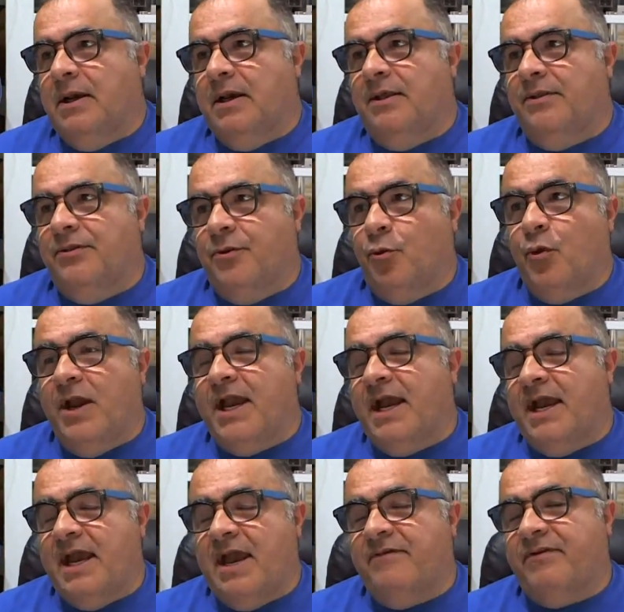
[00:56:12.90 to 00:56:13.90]
the way I
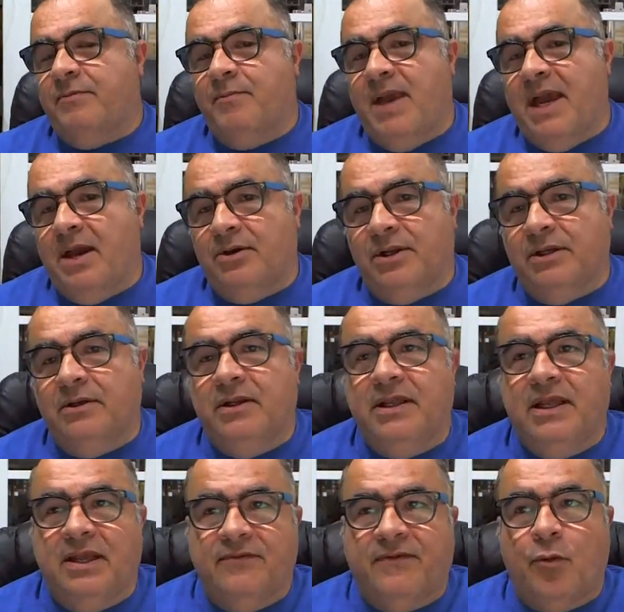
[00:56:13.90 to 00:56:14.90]
have it mounted,
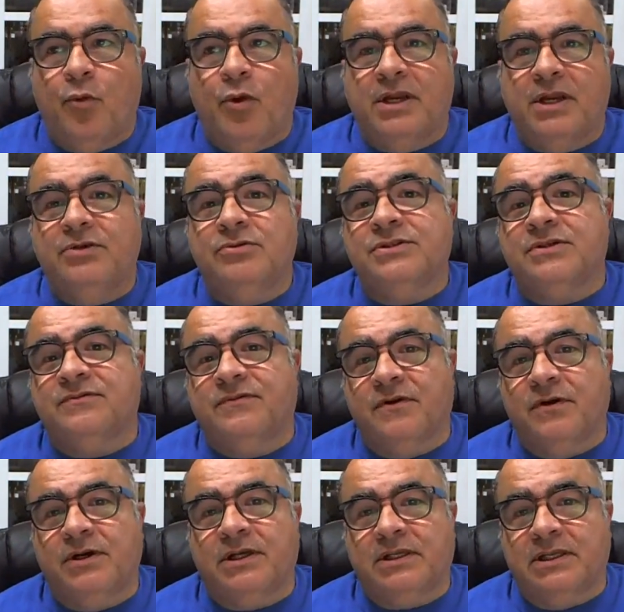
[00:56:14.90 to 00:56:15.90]
if I want to use it
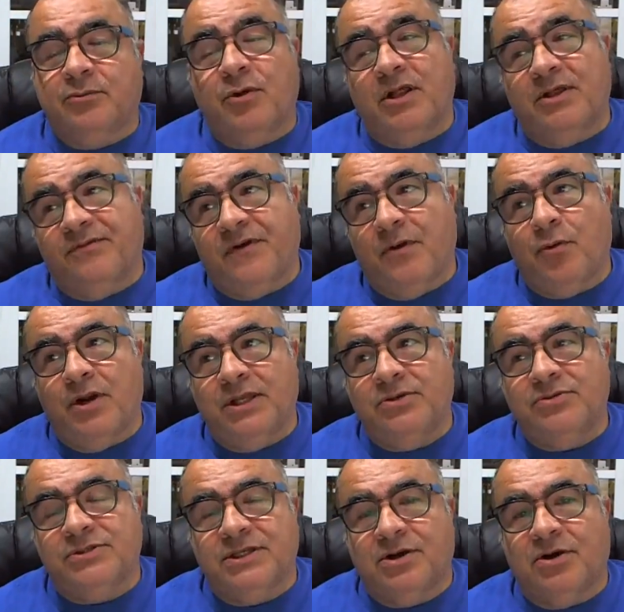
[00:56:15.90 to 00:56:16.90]
vertically, well, if I want to
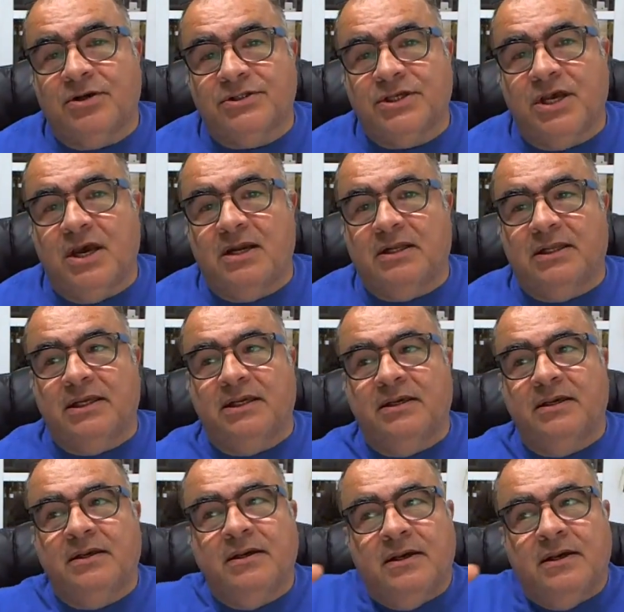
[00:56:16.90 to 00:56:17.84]
use it horizontally,